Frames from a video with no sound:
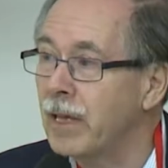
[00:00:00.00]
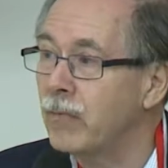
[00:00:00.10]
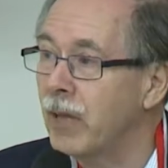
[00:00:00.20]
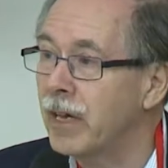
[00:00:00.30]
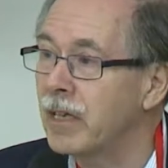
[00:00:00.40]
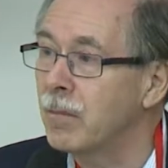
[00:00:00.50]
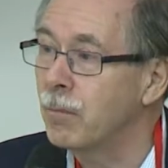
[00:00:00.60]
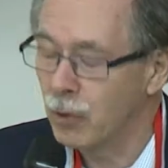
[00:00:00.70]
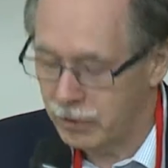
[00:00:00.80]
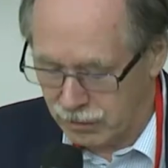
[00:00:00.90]
a very
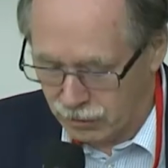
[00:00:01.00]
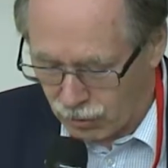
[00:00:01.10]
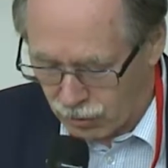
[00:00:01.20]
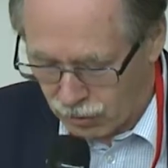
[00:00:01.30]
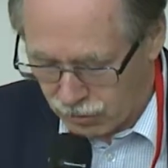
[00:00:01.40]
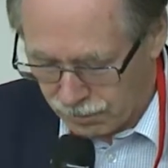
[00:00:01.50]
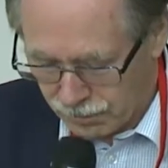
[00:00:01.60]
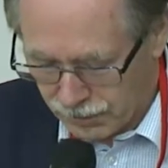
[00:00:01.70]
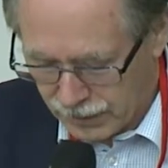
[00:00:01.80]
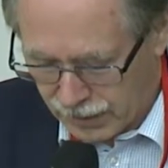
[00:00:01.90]
important role
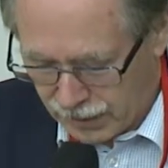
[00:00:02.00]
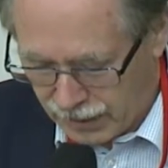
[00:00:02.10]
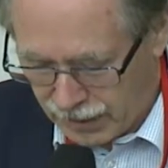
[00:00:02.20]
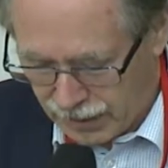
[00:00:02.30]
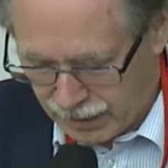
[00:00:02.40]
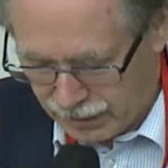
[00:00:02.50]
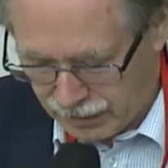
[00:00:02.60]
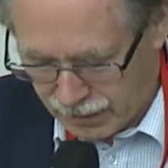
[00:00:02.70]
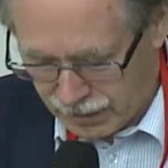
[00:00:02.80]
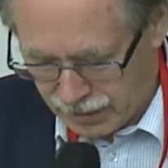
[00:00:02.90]

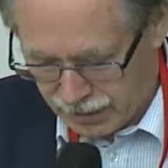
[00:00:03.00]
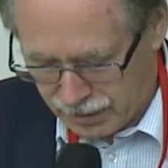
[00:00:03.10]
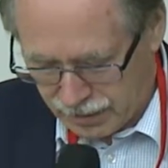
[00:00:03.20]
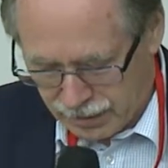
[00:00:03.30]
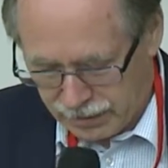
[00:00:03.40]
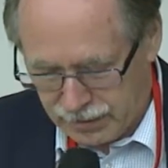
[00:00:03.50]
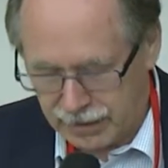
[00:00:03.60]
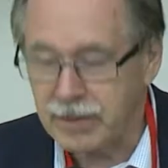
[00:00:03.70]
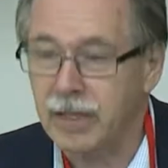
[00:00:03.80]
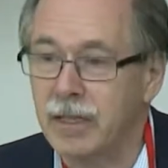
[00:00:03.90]
in uh, the
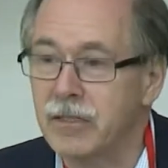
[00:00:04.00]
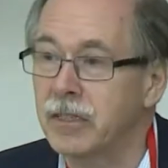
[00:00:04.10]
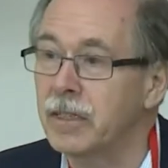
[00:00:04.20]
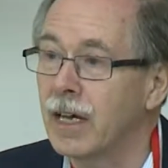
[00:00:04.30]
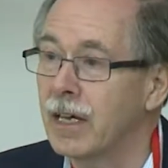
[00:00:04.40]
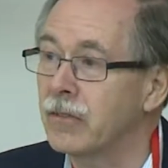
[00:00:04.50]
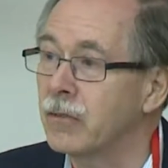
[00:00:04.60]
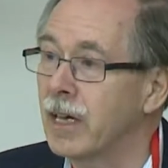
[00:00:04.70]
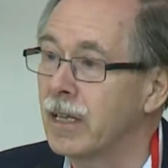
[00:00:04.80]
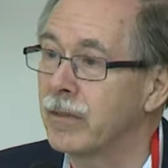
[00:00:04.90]
ideas that he had
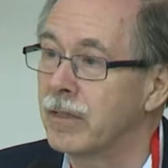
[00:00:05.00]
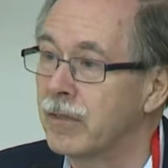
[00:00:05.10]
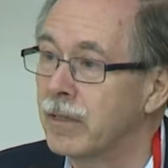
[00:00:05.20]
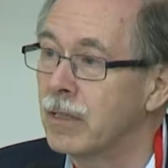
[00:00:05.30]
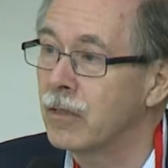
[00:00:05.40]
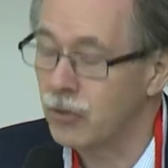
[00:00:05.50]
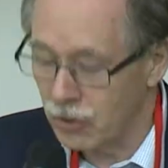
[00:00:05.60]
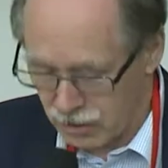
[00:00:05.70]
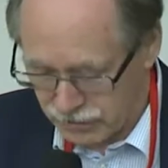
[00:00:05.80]
together with John